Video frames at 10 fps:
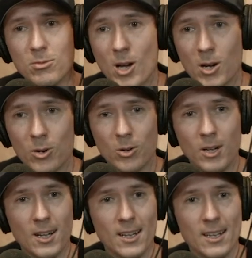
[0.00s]
know
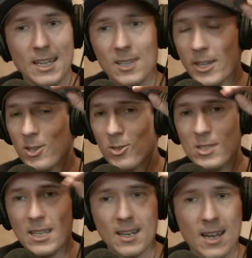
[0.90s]
in like your
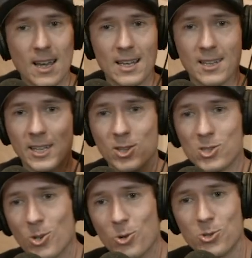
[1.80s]
DNA and like the
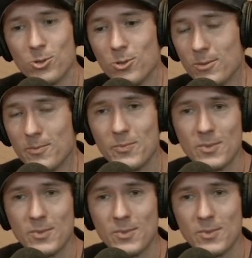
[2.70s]
social